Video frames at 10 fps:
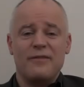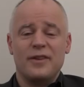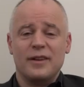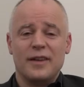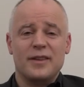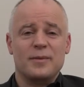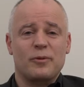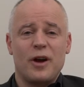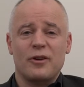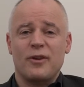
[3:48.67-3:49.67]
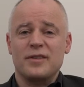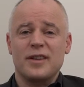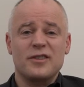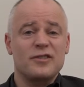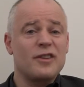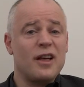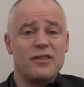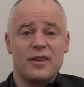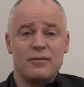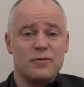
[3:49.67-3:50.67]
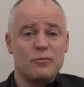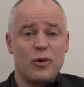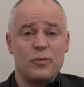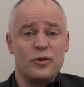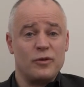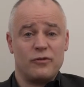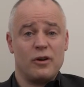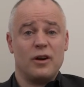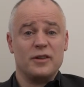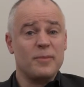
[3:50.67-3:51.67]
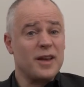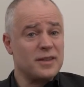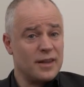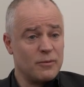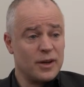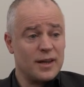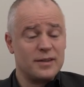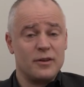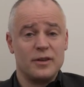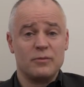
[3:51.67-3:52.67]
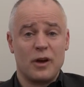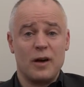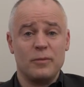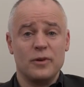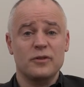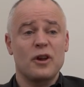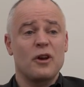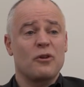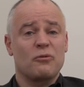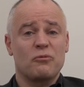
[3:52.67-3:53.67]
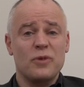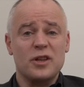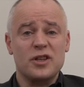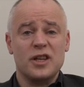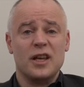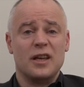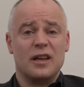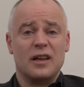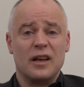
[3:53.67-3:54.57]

I feel like there's progress, there's nothing more beautiful, especially when I've noticed couples reaching,